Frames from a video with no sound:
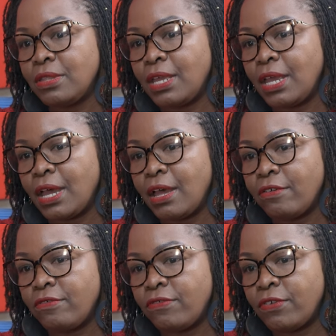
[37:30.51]
They
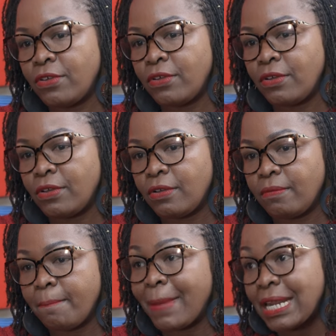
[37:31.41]
have
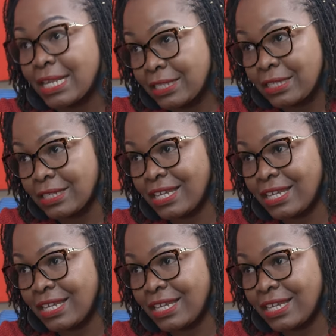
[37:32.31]
manners.